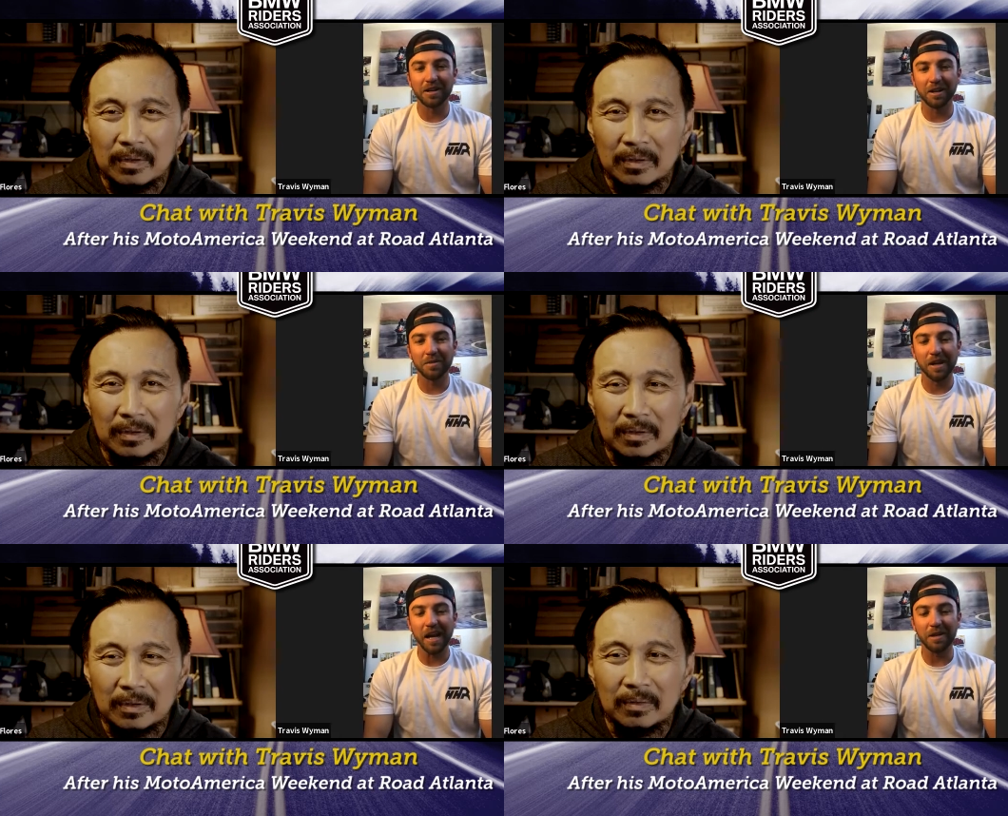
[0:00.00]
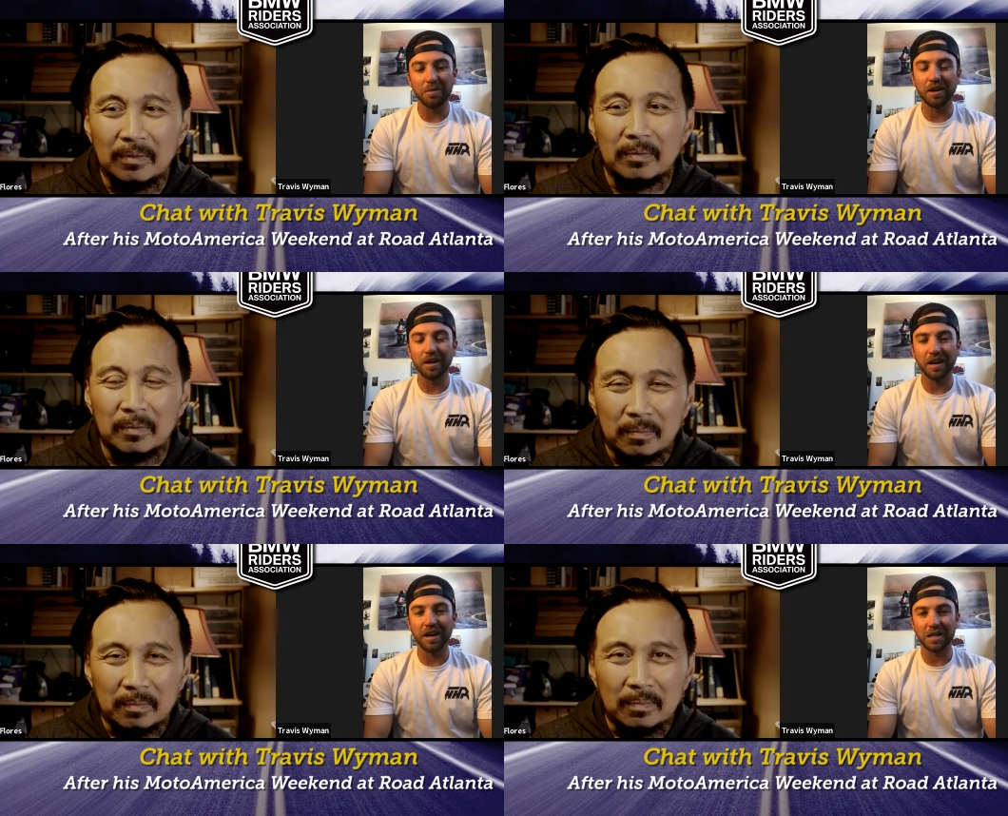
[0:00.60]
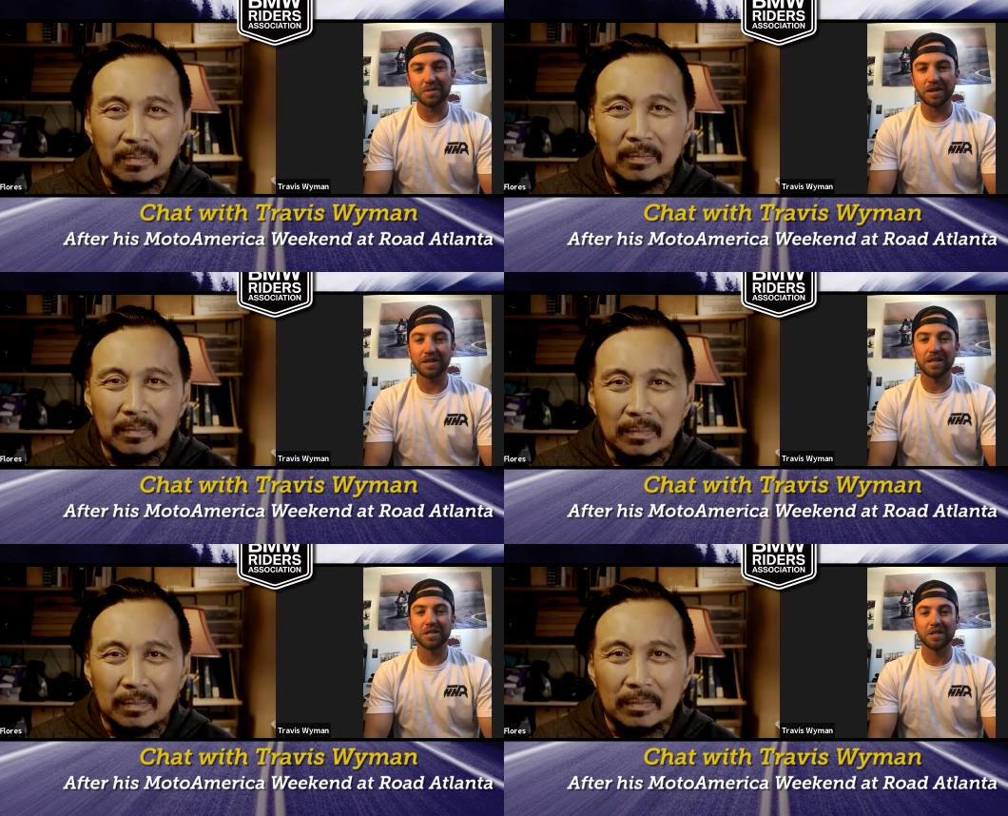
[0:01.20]
Speaker 1: I mean, I had pretty high
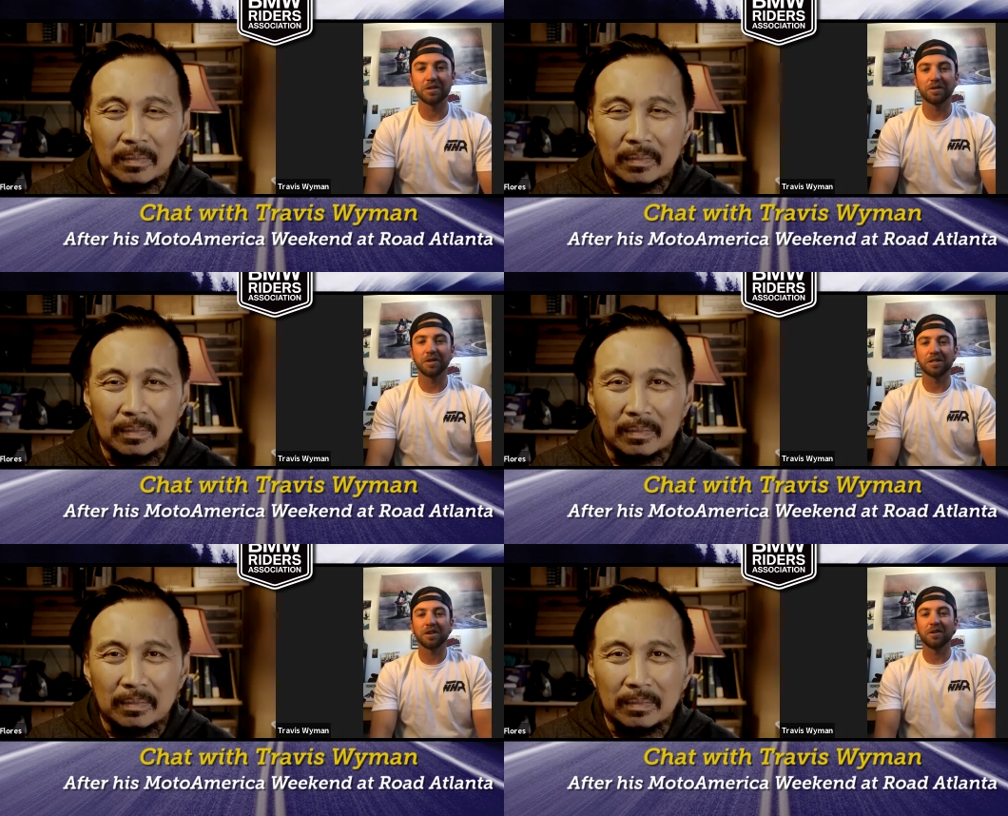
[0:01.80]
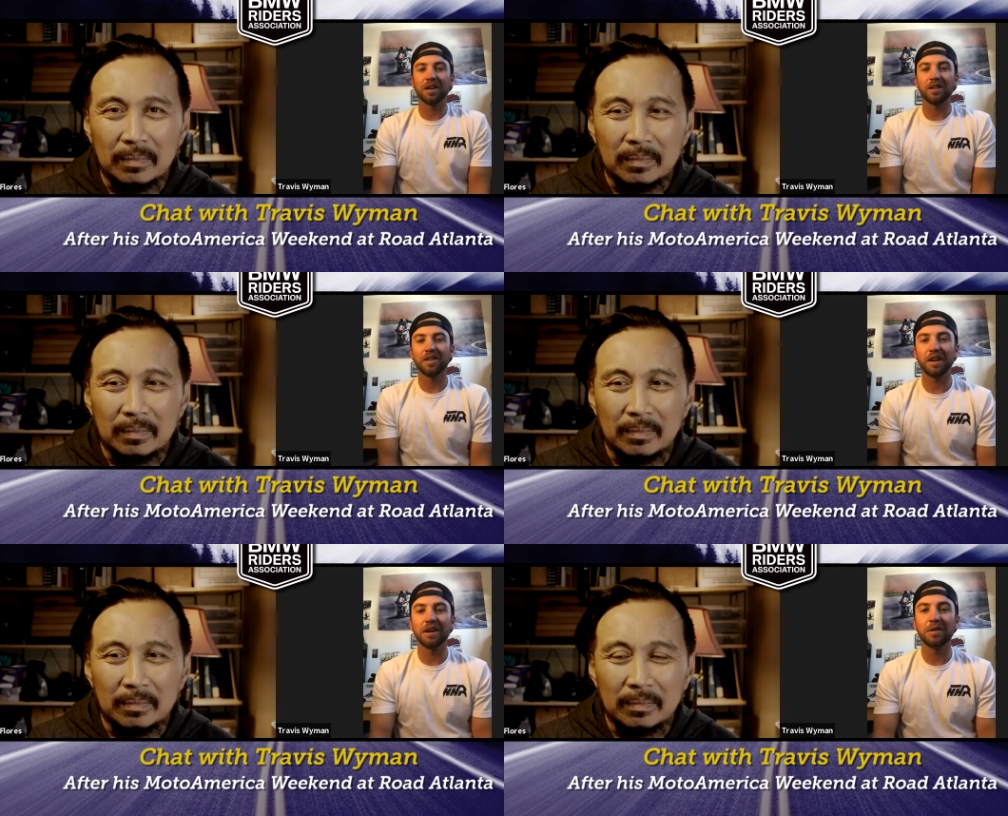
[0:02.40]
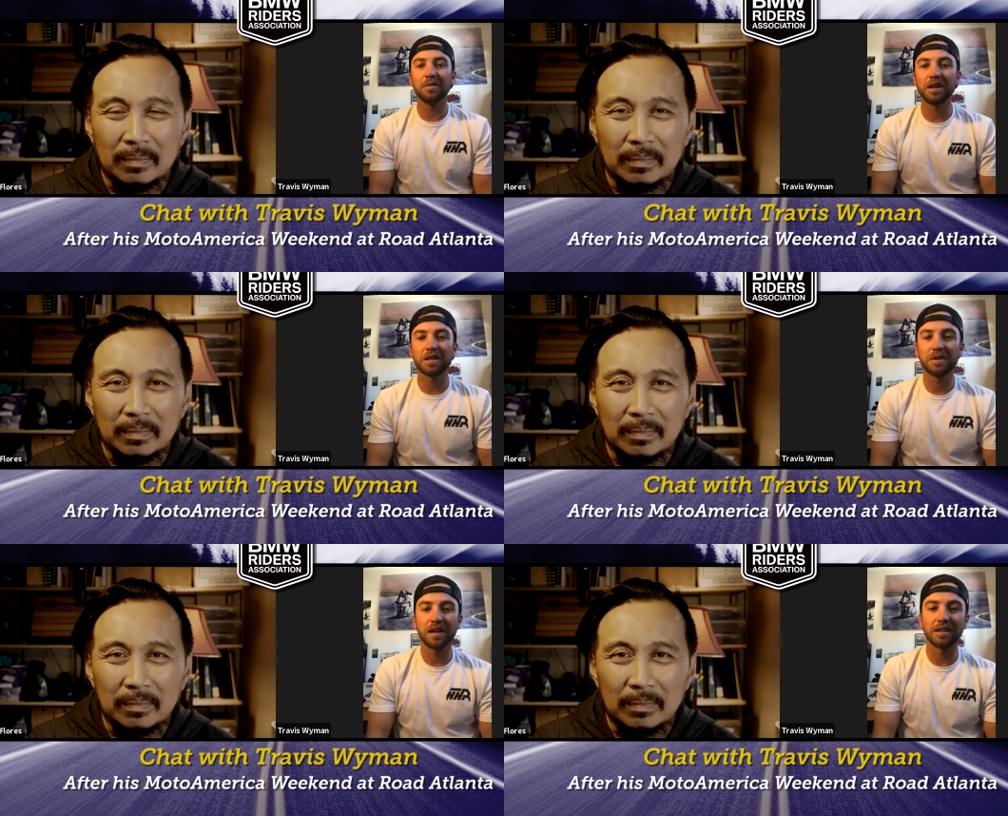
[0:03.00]
expectations for us going into the year
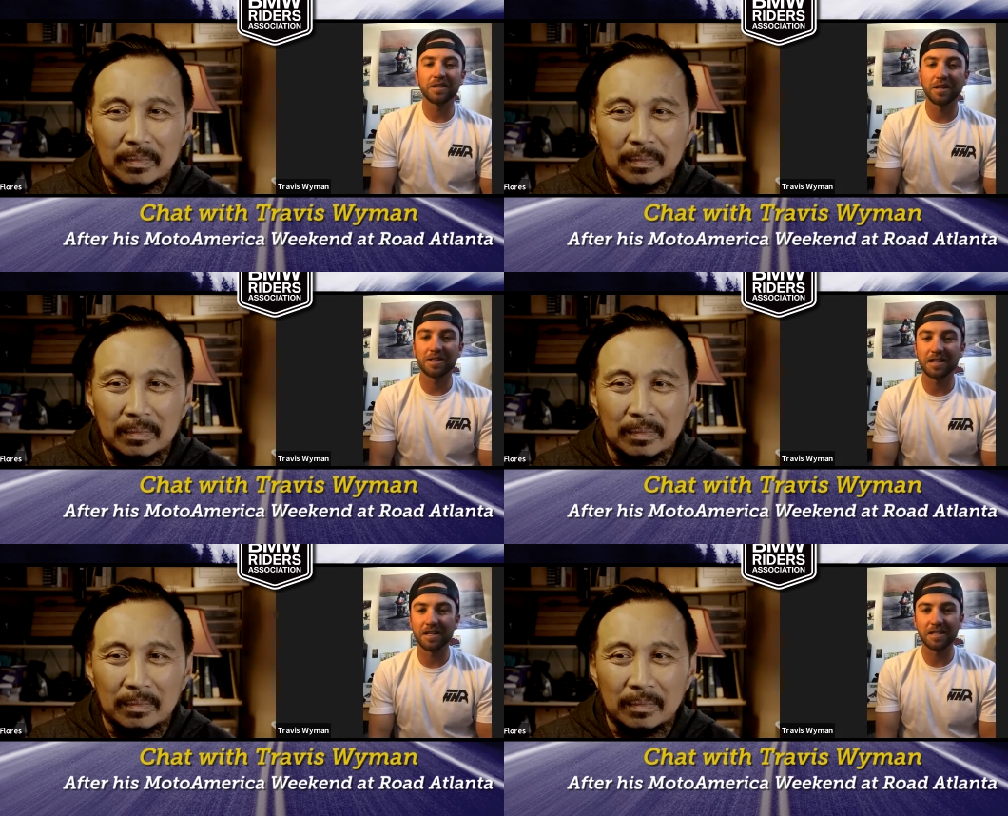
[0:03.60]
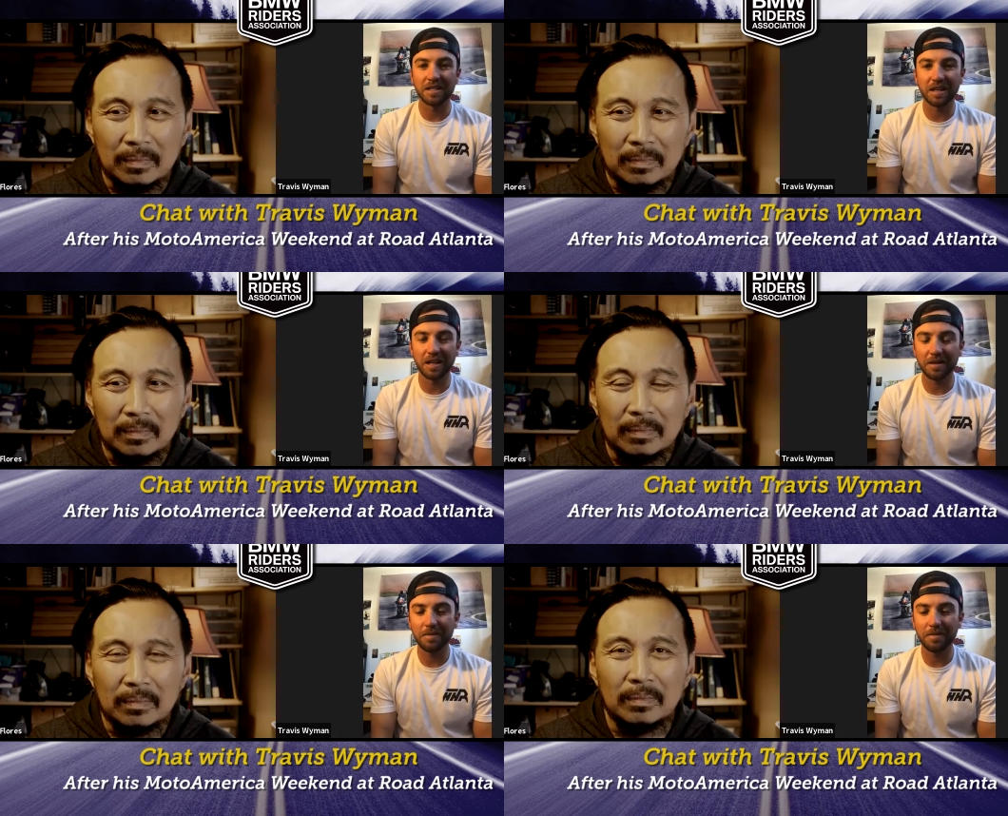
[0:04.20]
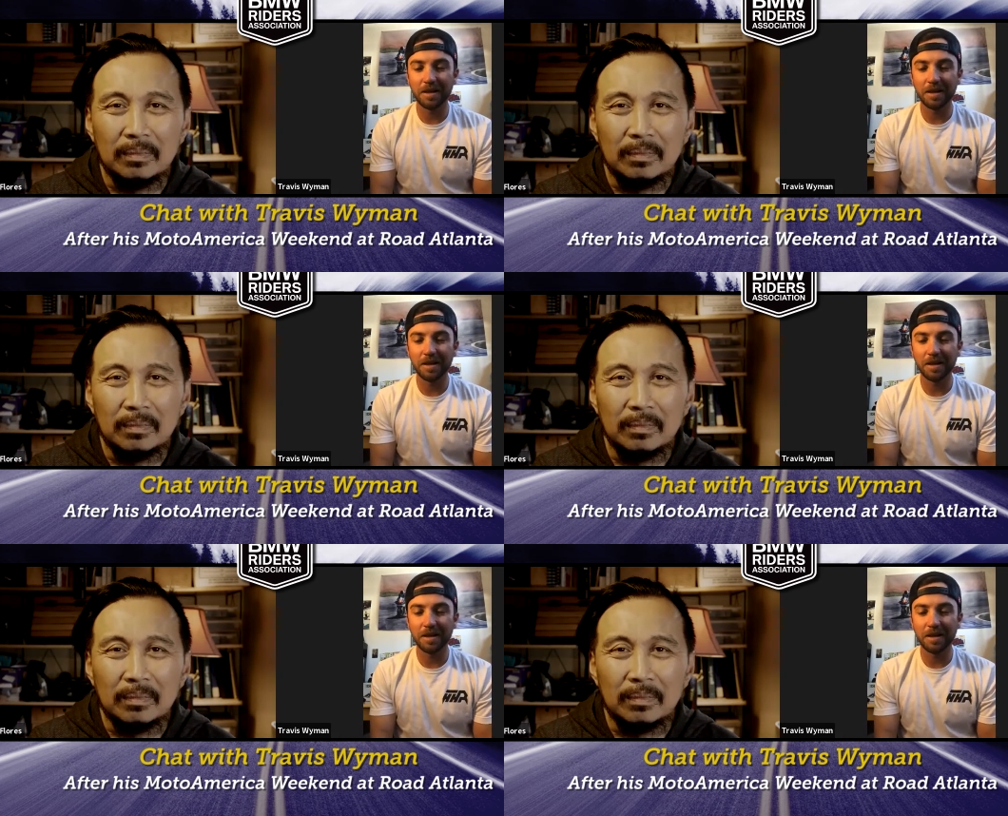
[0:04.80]
because we got a ton of testing time.